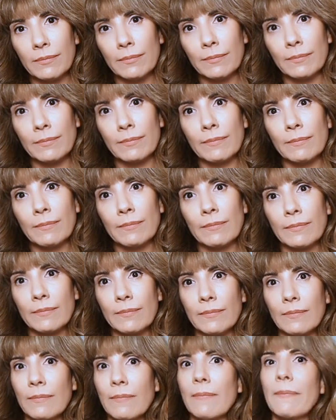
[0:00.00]

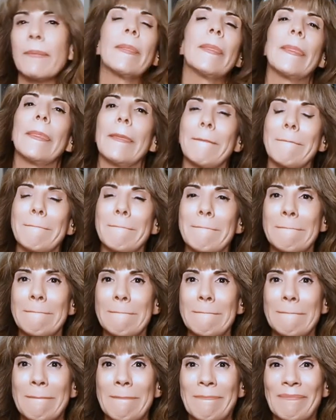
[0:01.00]

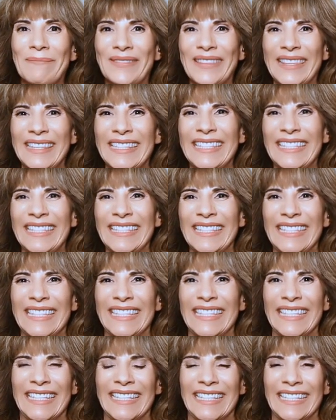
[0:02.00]

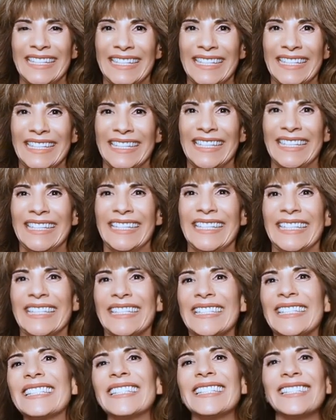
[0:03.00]

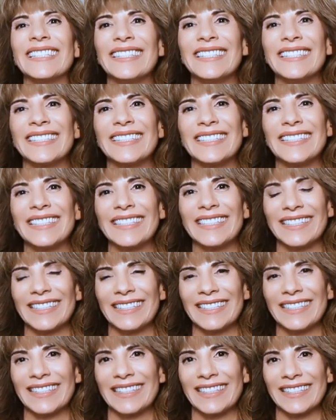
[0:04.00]

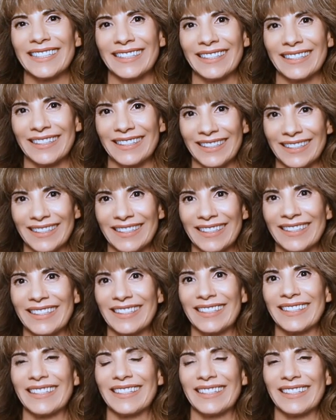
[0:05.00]

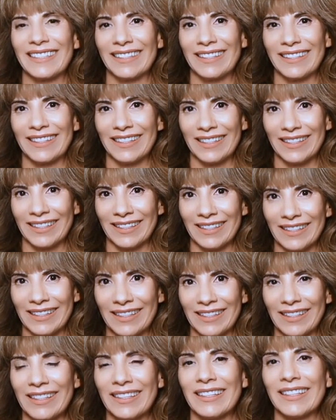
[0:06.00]

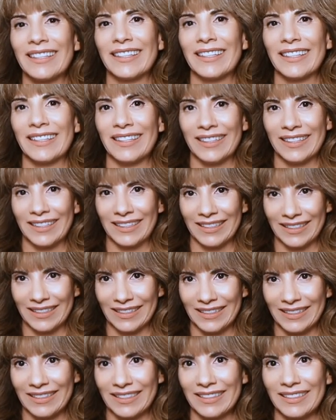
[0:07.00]
No words are spoken by the person on screen.